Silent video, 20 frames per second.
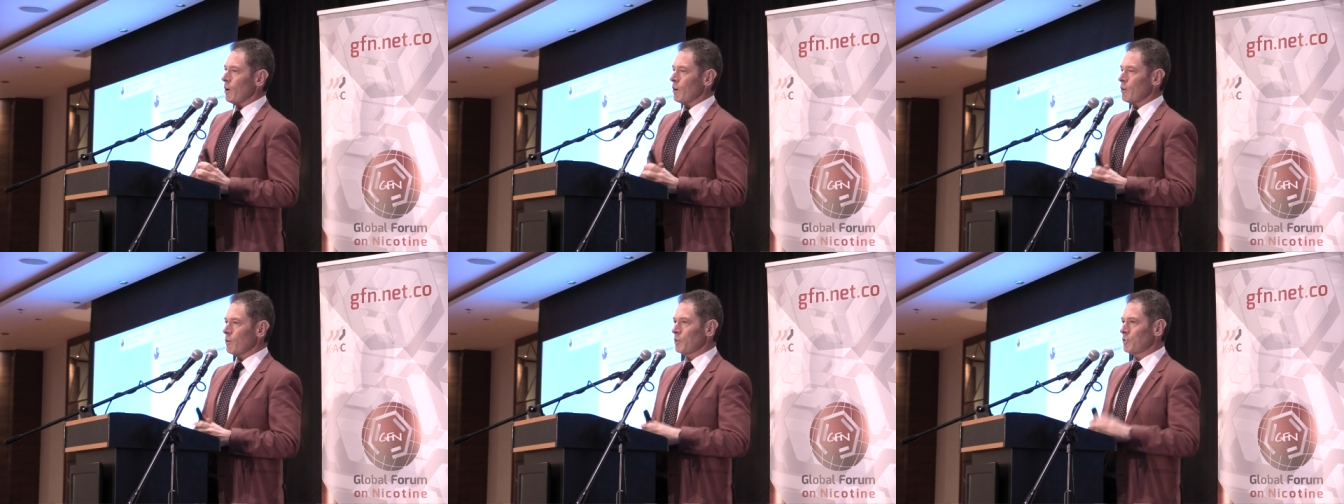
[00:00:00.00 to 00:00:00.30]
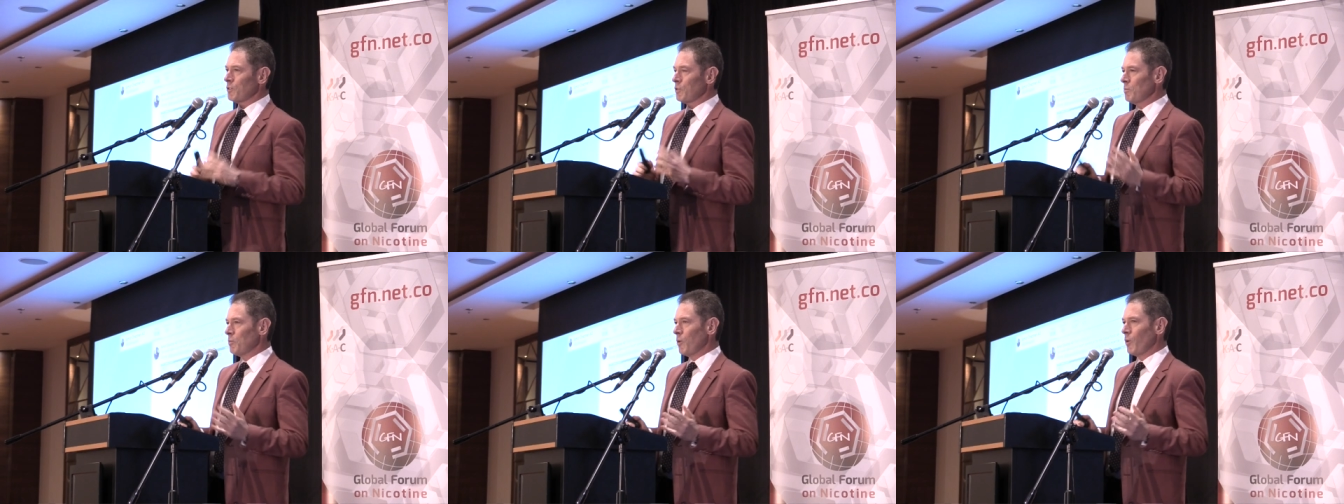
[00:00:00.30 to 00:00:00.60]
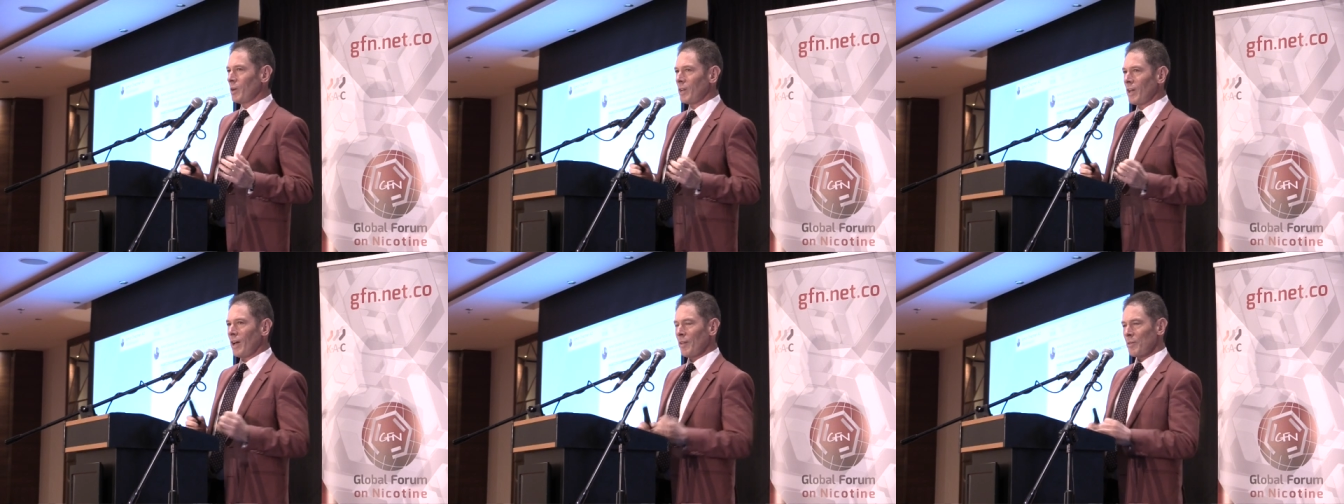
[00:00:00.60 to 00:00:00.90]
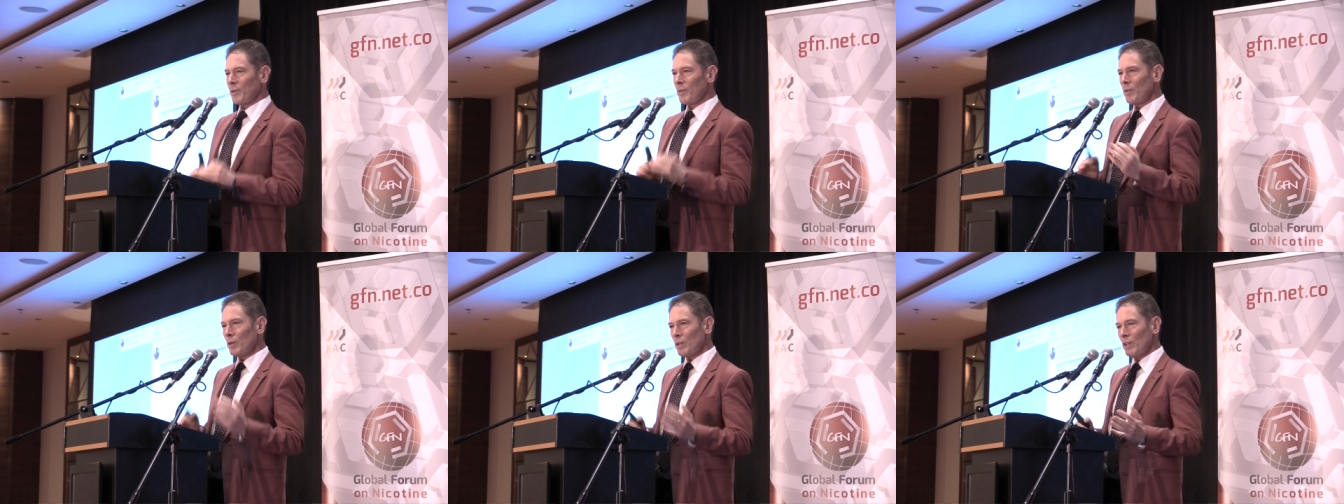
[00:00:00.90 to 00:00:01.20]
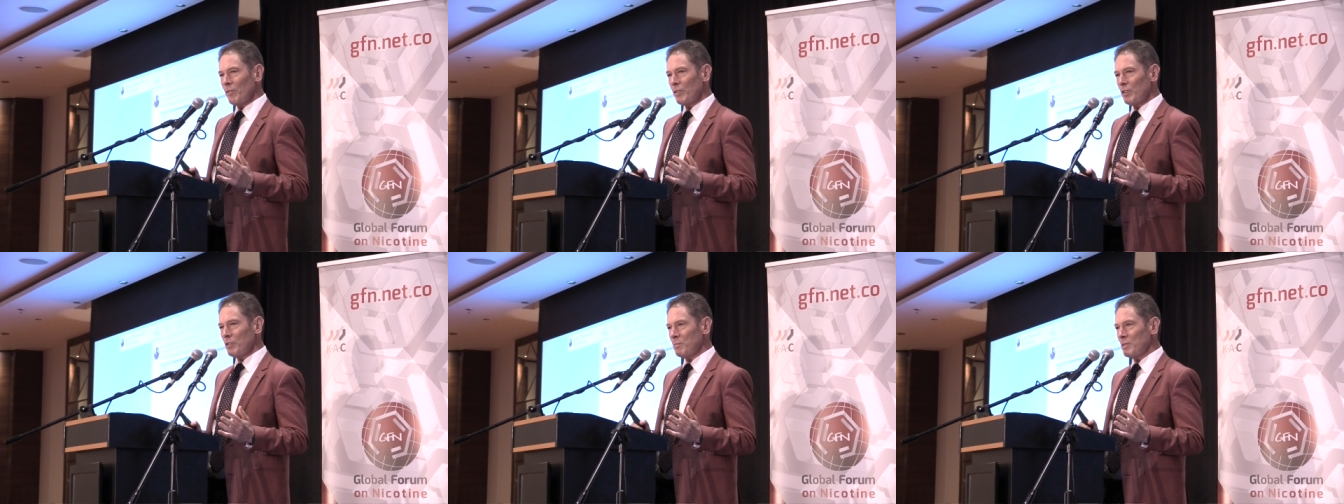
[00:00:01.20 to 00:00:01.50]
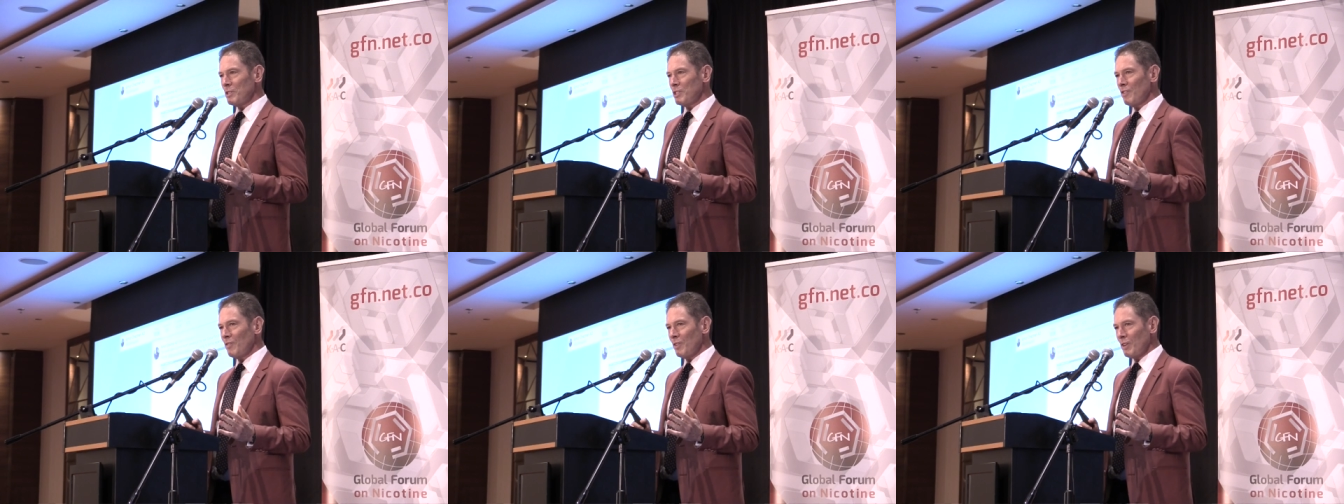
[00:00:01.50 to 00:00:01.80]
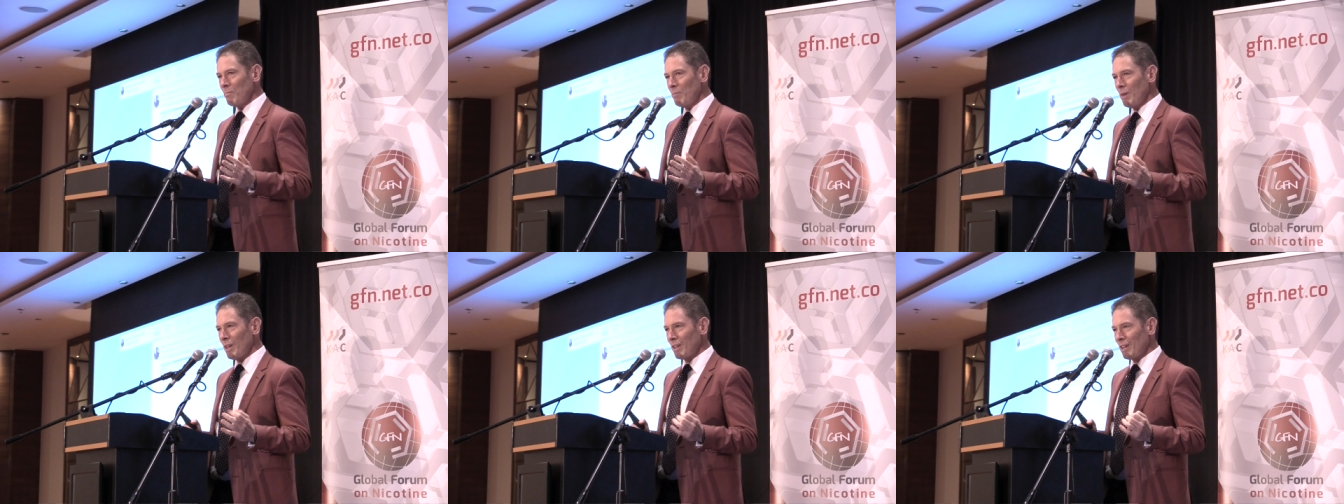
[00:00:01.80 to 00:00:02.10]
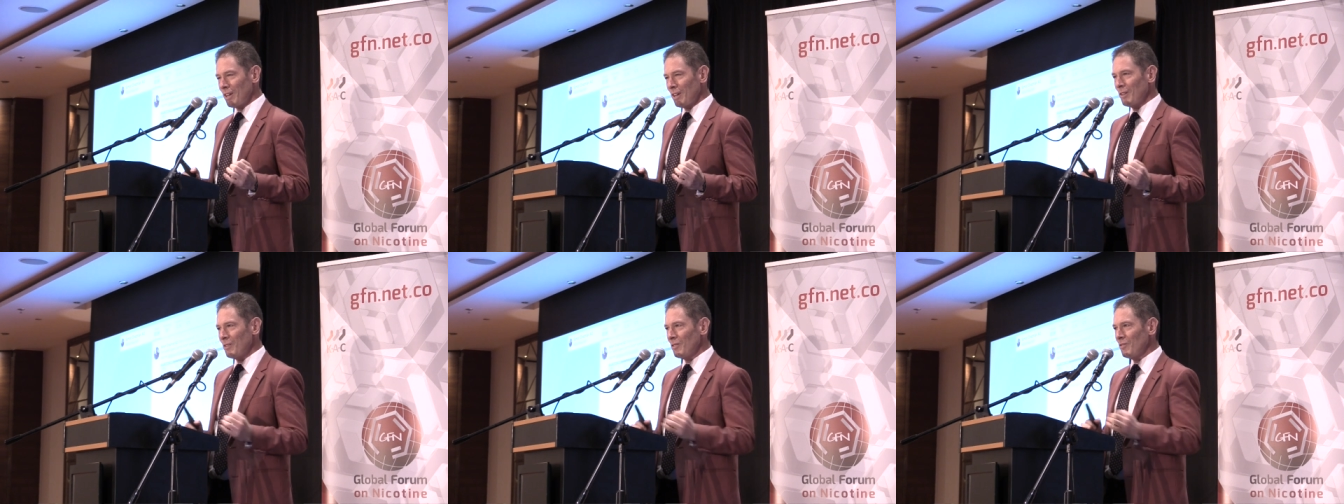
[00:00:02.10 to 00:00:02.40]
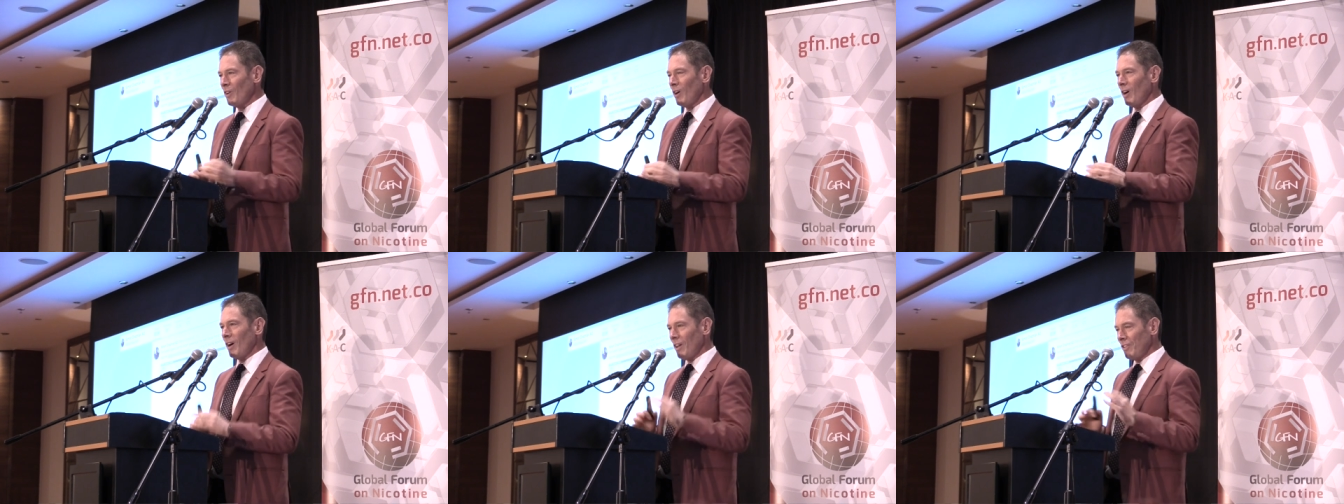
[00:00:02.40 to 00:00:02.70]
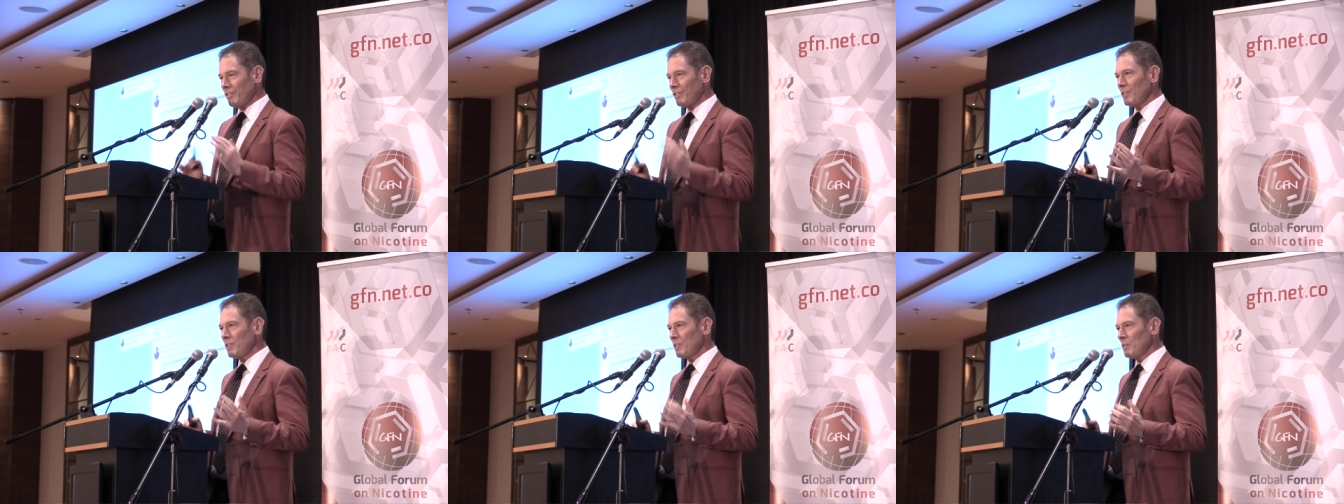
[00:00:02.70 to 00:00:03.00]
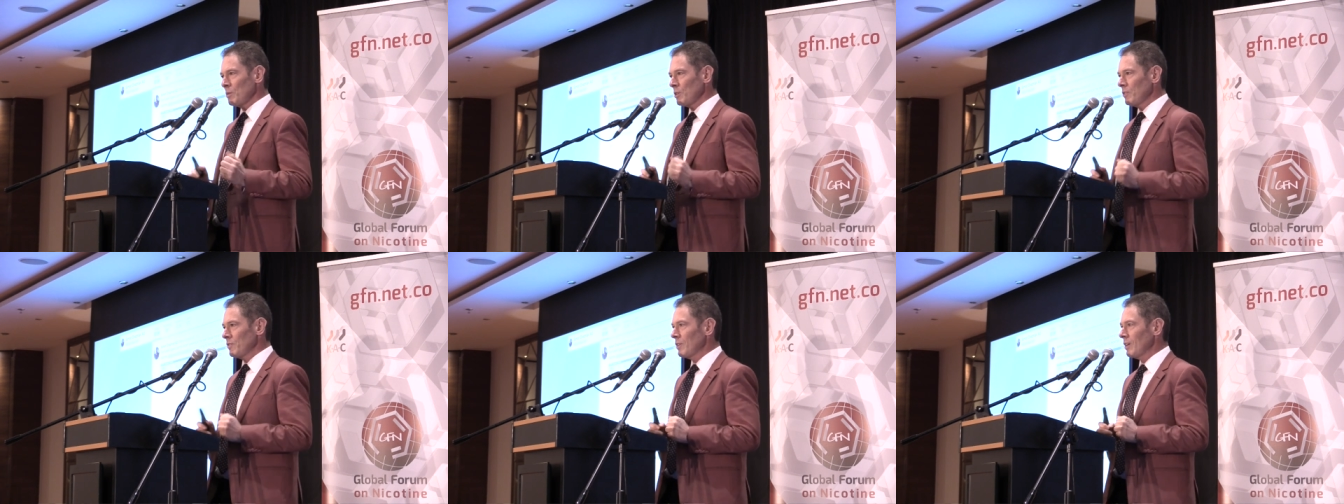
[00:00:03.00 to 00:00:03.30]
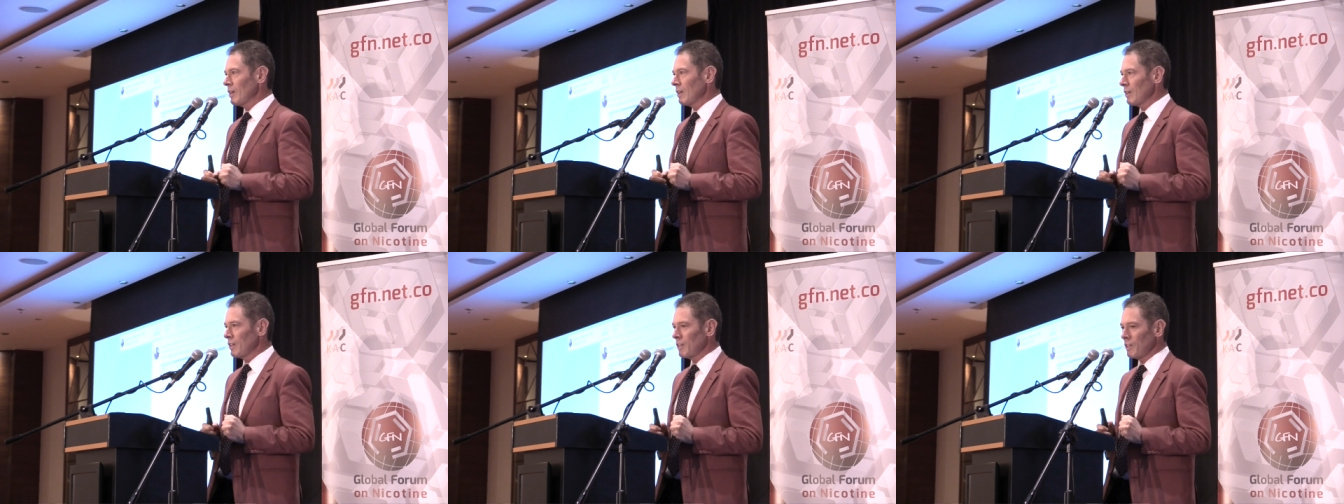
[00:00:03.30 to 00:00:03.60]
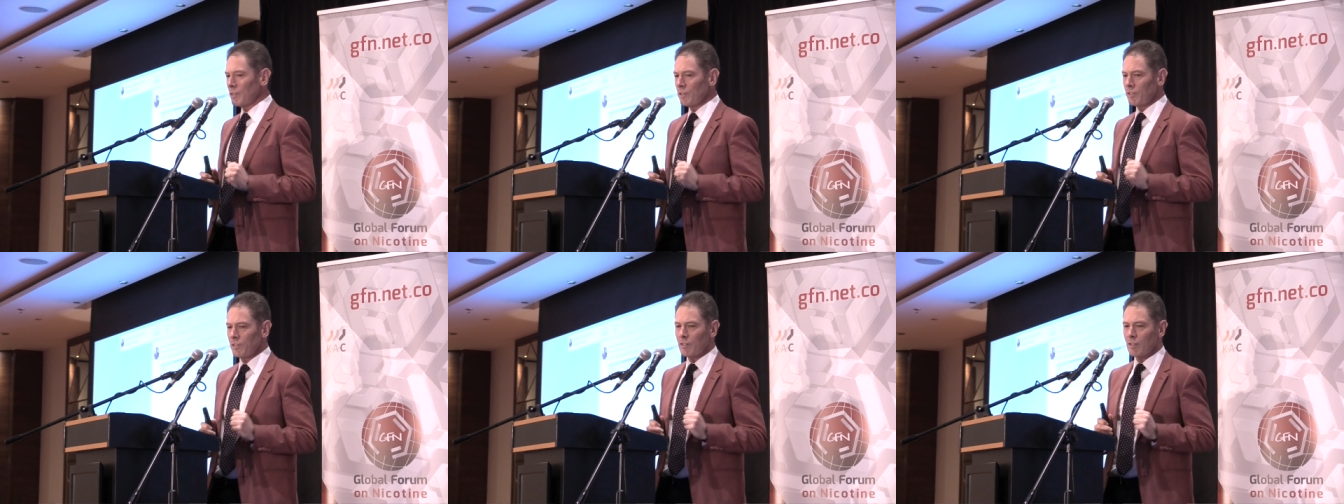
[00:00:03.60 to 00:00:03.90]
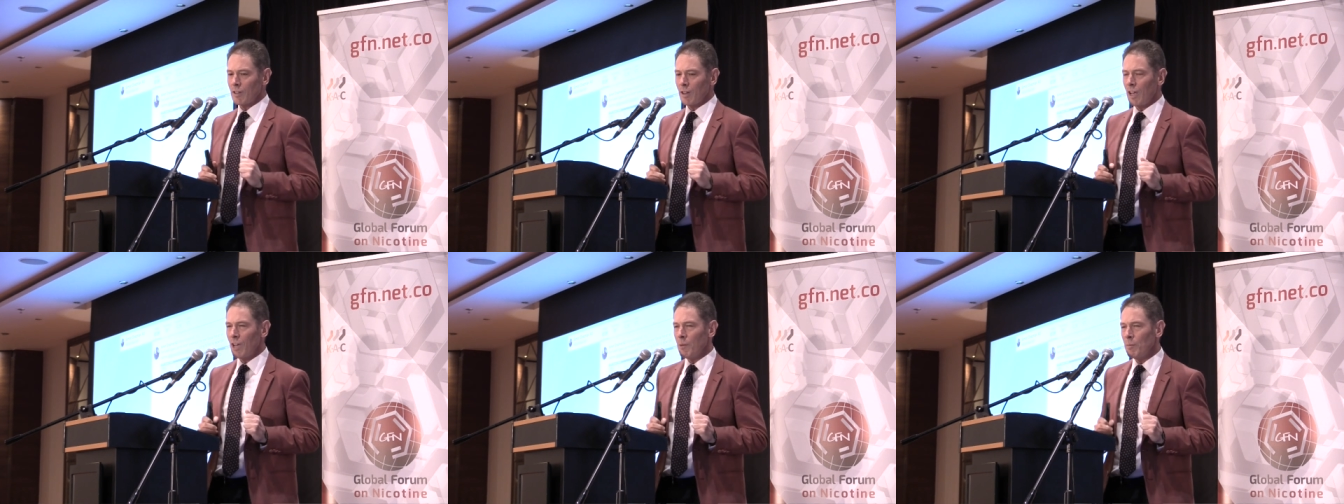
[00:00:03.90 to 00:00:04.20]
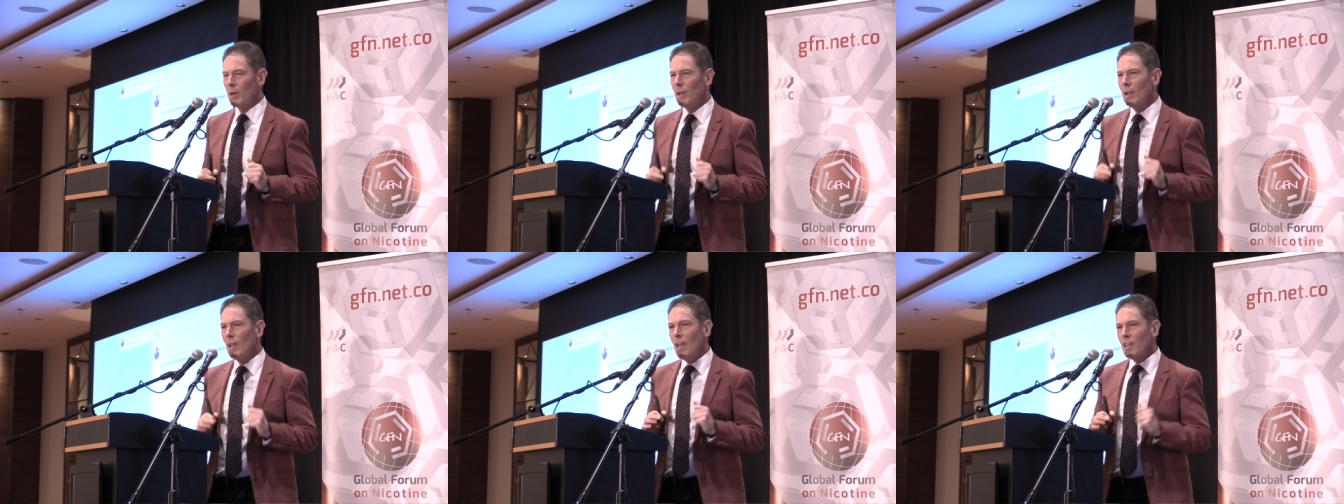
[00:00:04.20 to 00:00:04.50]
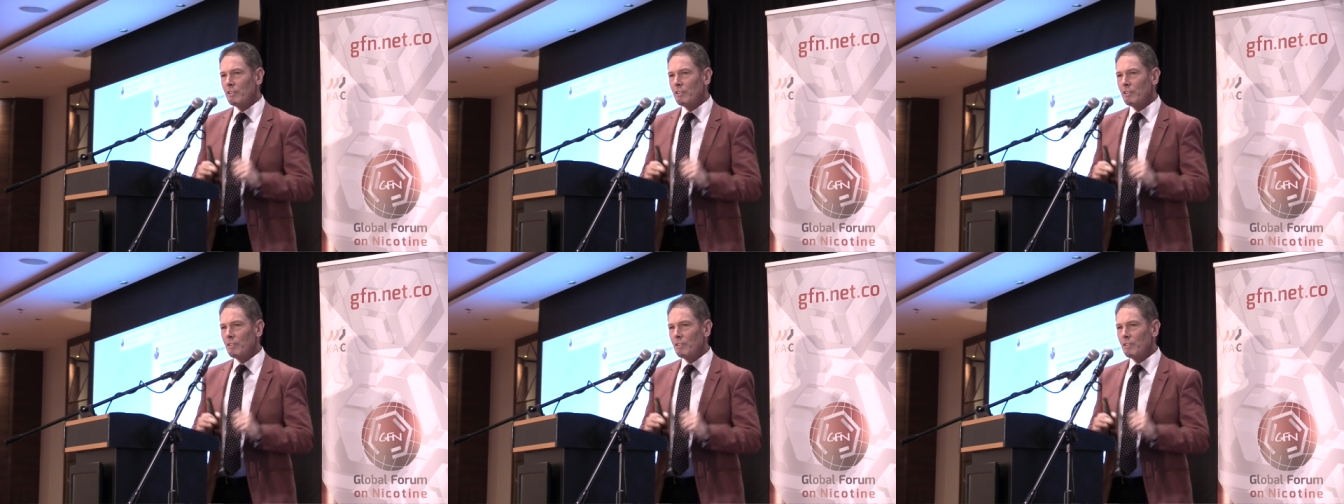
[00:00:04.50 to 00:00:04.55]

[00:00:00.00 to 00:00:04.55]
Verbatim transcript: I always do point out that I'm not giving specific medical advice, and there's a bit of a legal disclaimer.